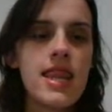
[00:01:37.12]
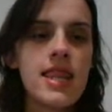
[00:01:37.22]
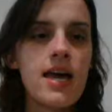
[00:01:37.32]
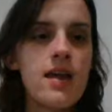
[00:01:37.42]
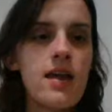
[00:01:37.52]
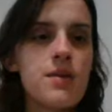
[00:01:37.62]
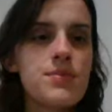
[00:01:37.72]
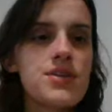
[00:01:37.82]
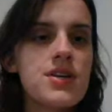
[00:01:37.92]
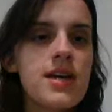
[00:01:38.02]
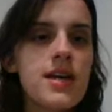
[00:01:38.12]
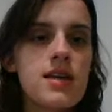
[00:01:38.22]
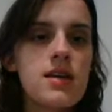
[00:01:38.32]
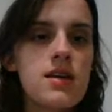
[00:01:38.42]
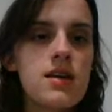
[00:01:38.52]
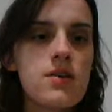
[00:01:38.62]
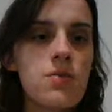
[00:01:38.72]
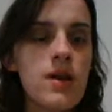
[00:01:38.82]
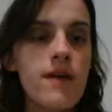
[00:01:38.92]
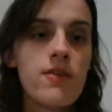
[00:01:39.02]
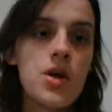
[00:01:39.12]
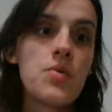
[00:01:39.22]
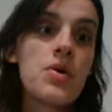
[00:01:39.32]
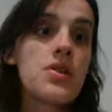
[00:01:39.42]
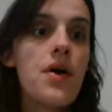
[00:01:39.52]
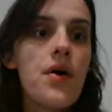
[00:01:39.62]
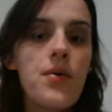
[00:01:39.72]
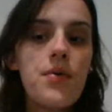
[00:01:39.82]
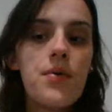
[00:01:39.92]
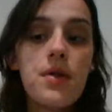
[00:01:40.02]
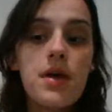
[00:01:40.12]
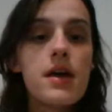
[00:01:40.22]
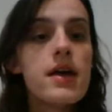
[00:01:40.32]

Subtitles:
that option whenever it will load.